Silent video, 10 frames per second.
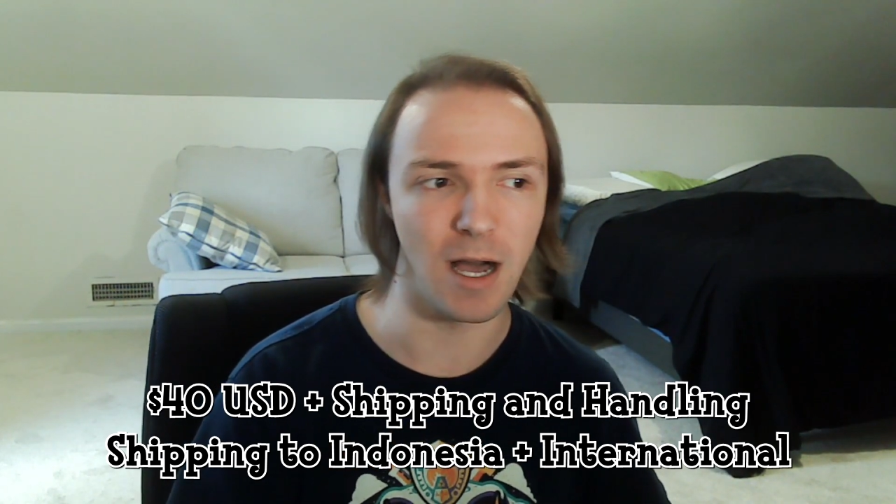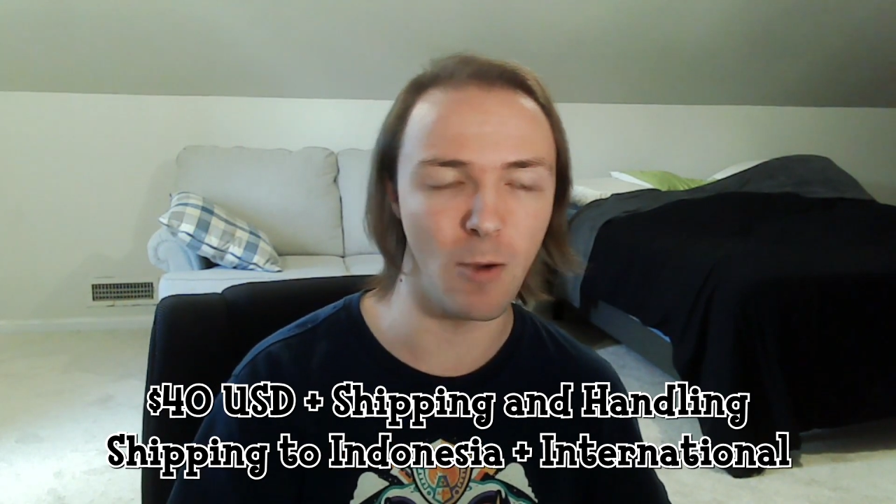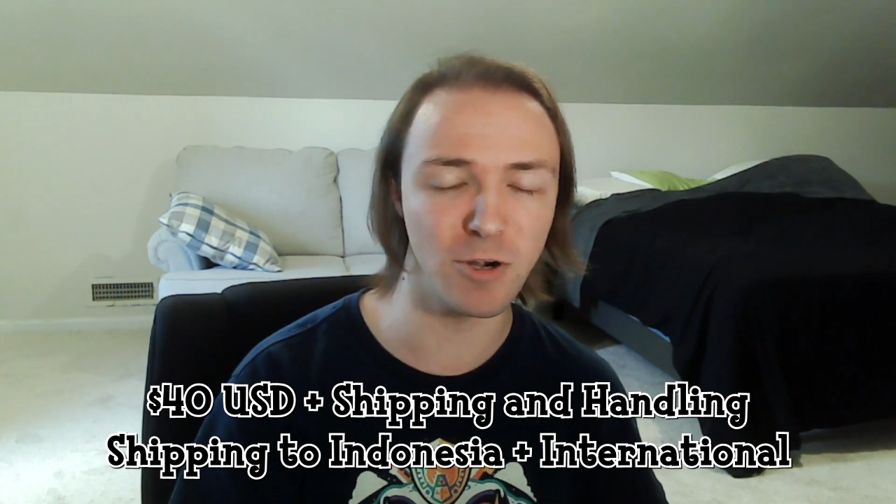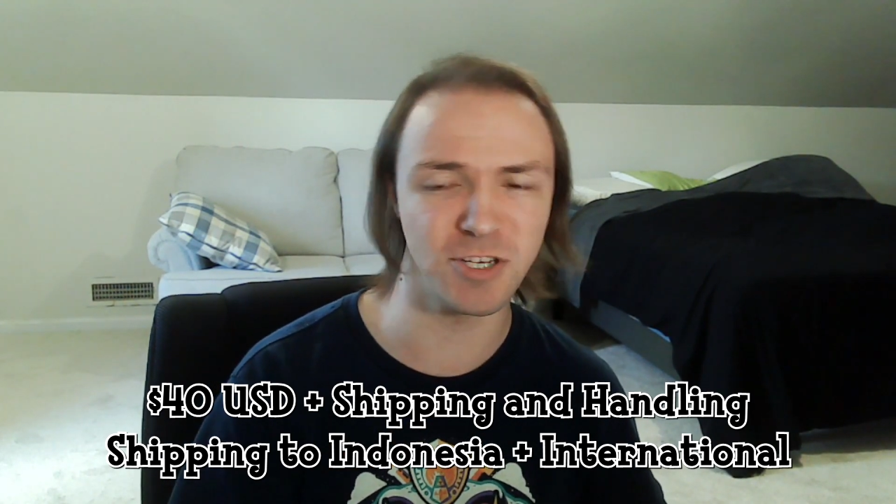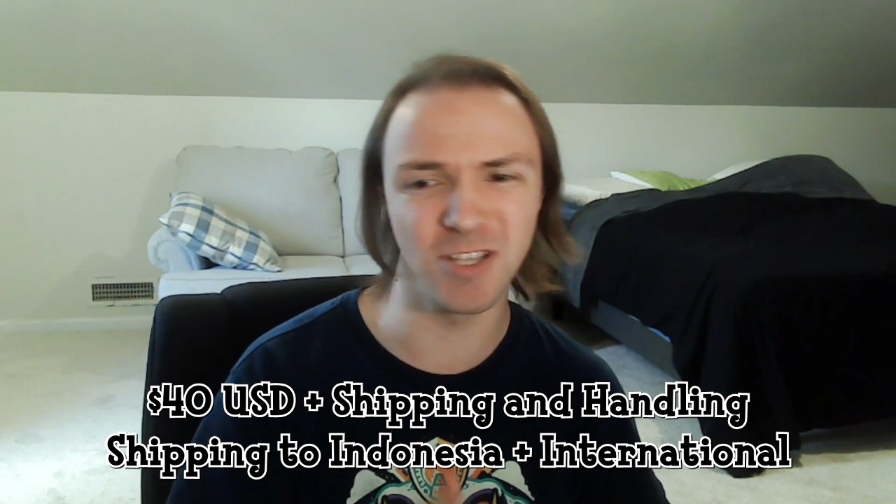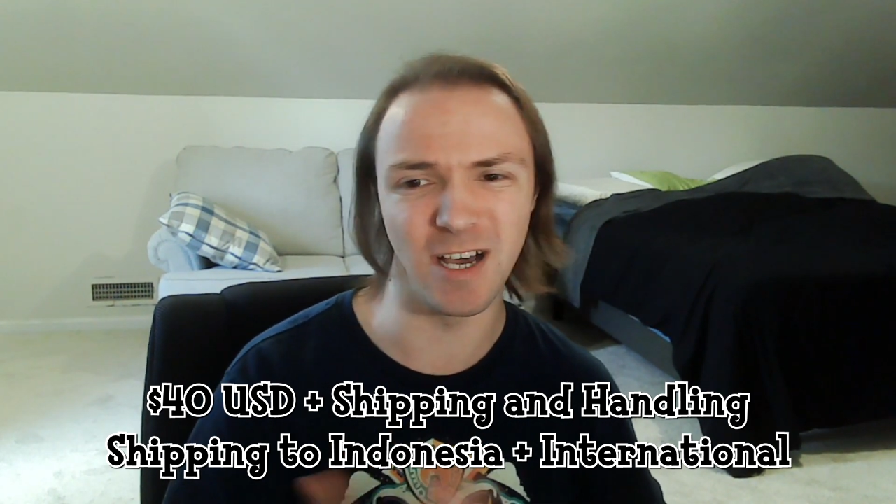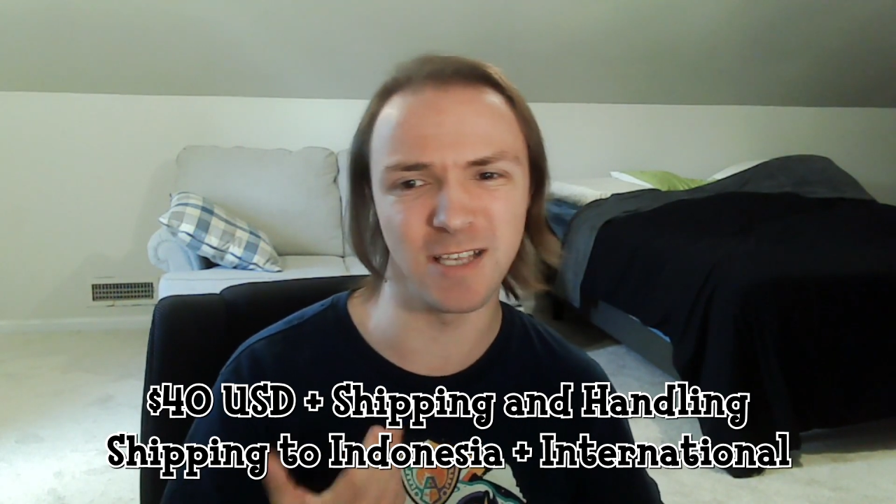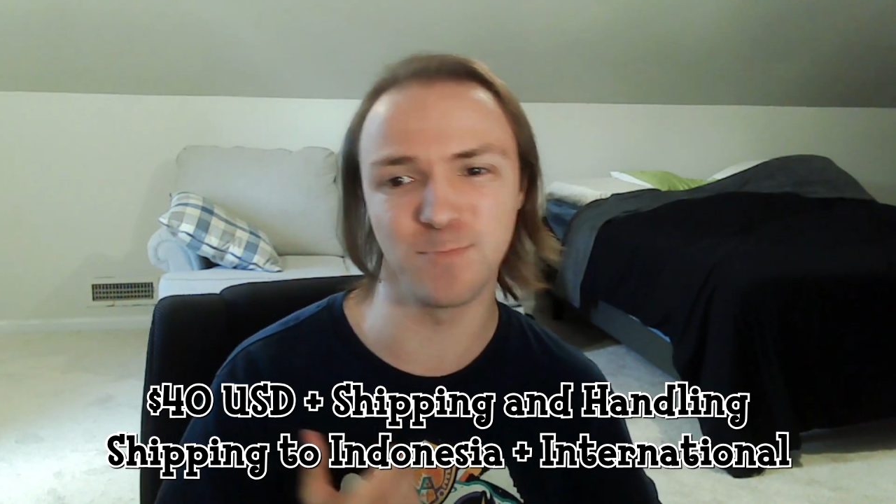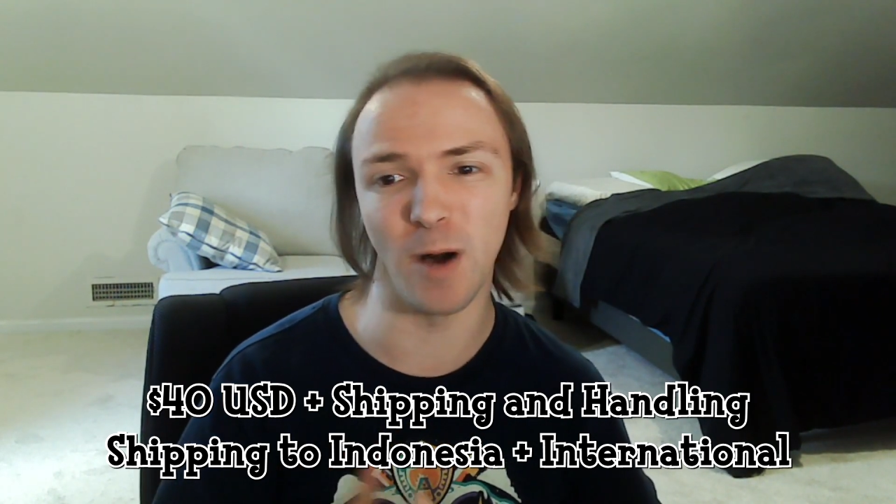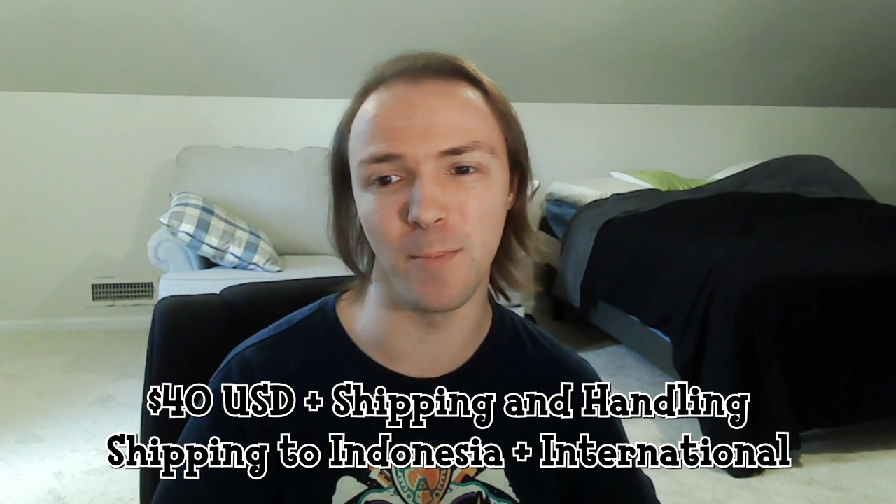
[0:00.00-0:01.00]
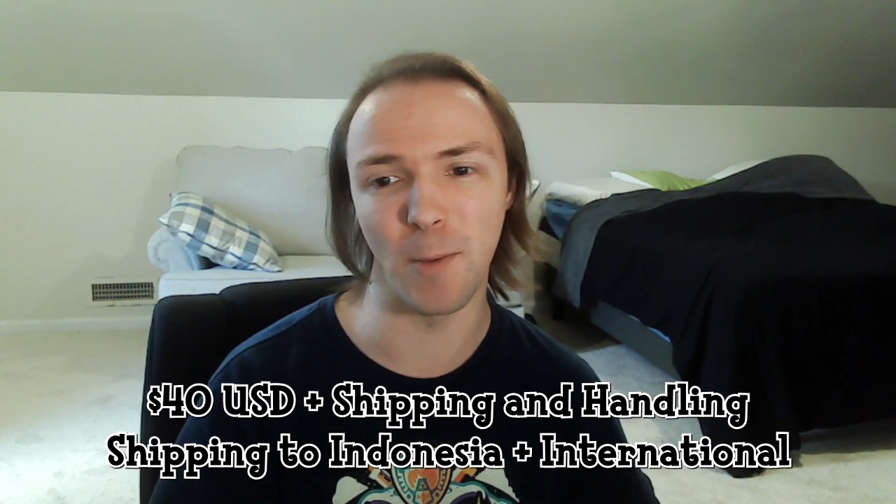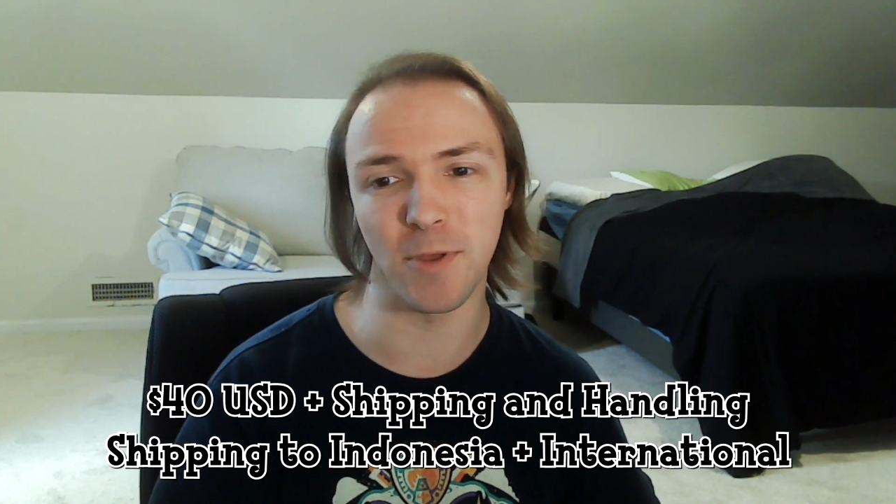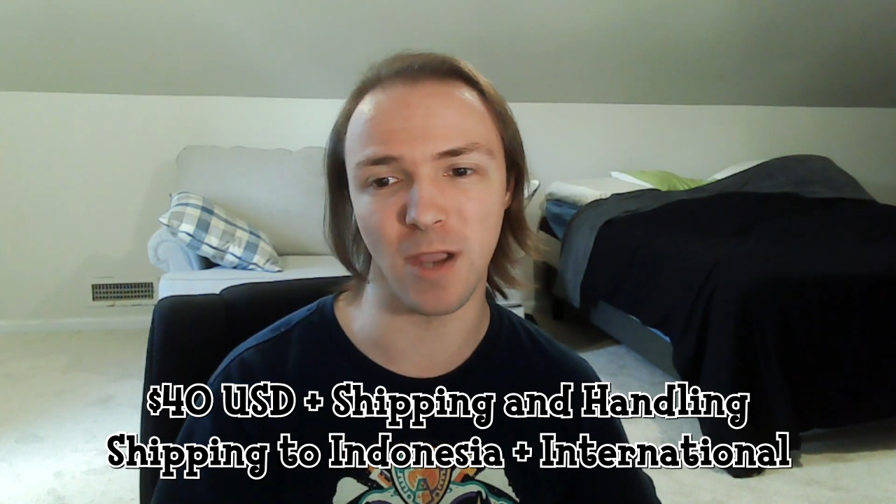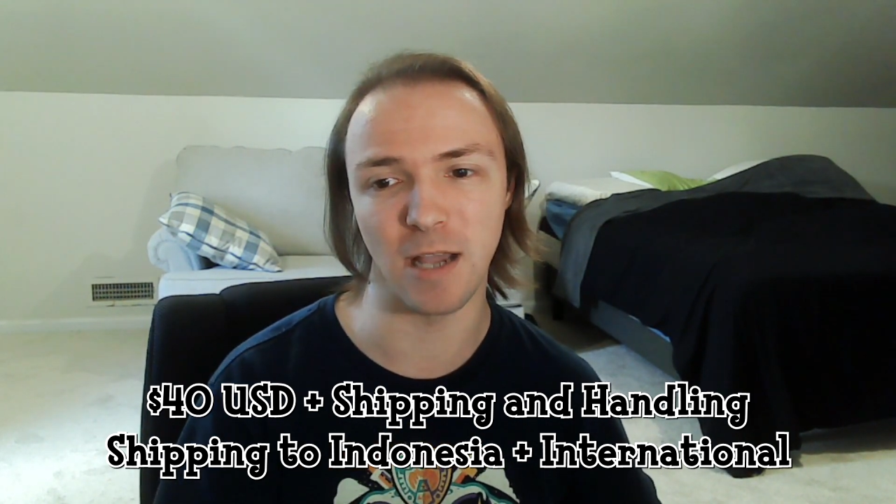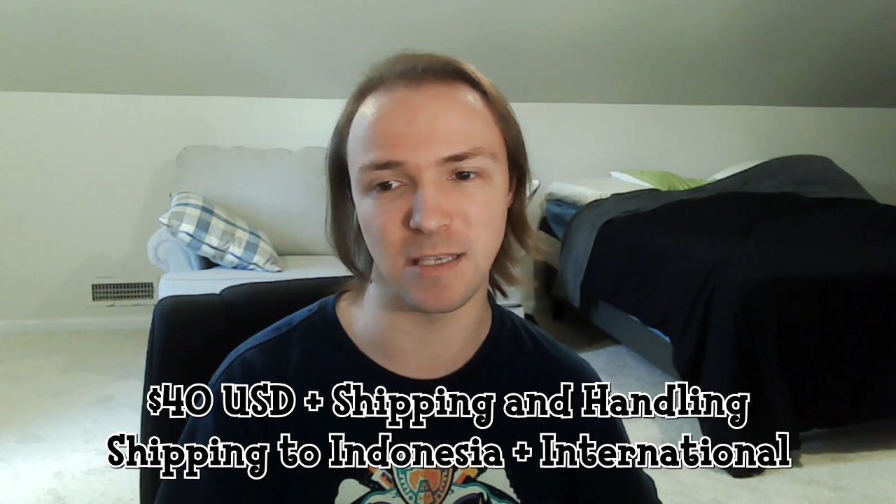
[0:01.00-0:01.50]
which does bump up
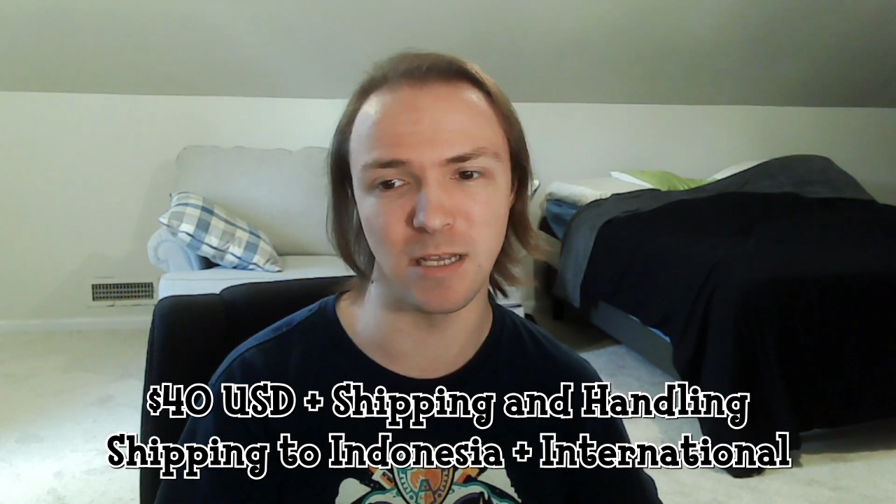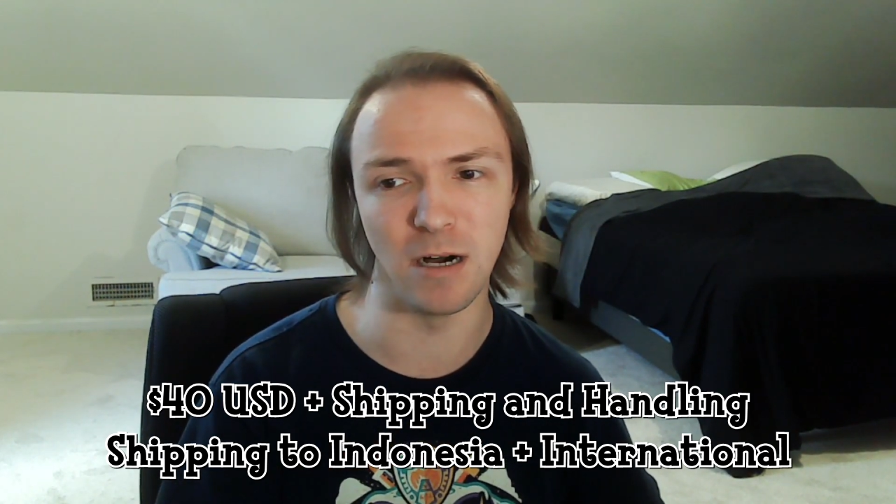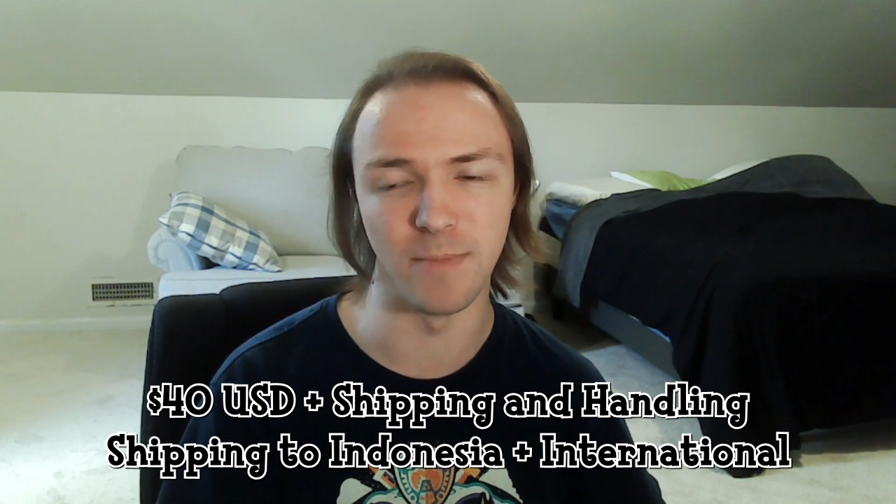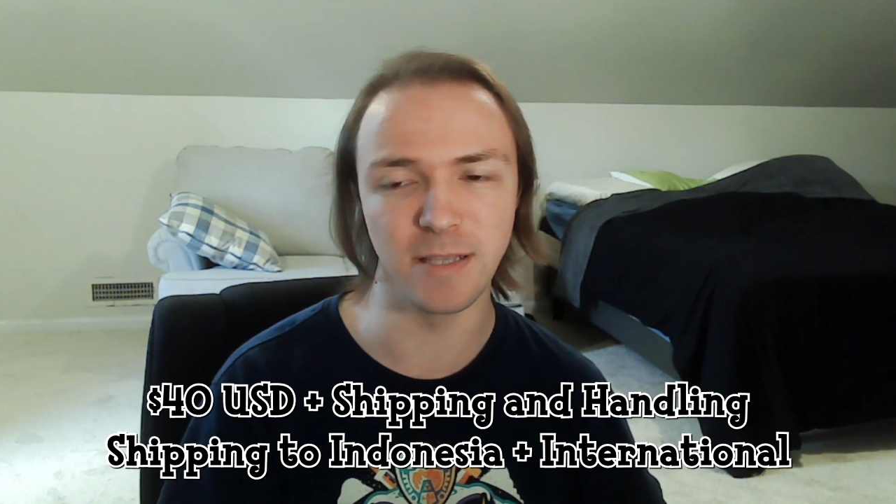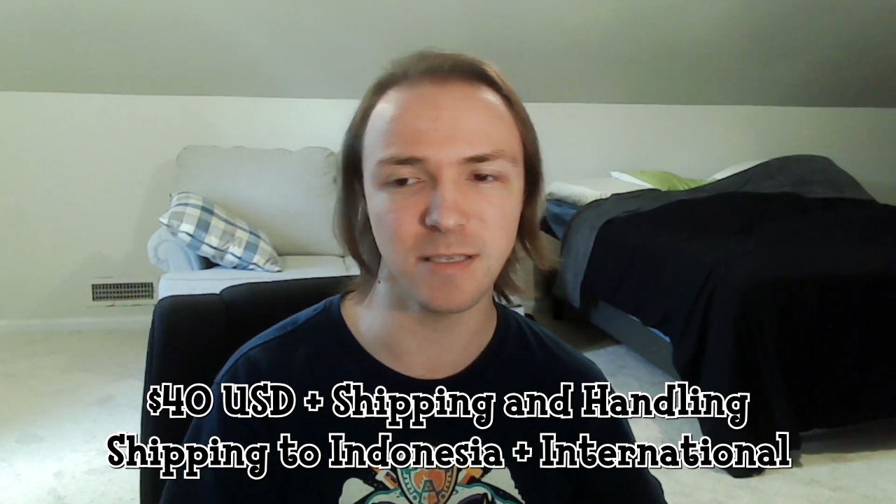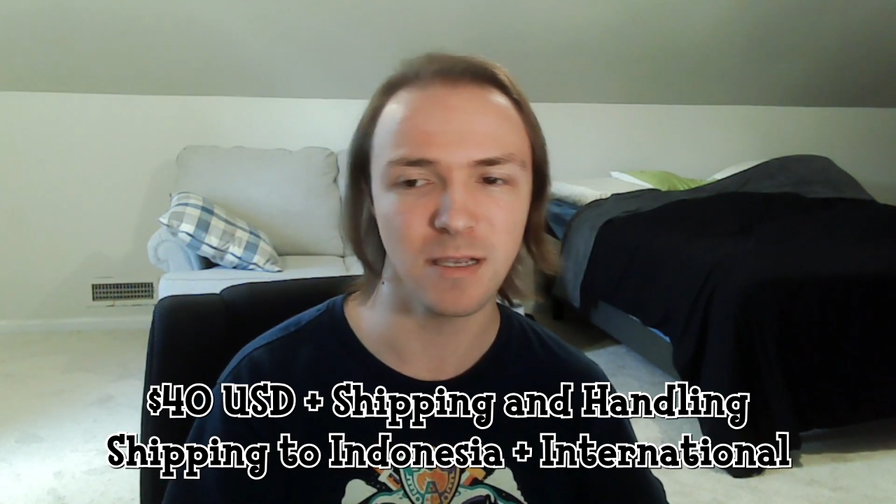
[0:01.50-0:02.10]
the cost a little bit,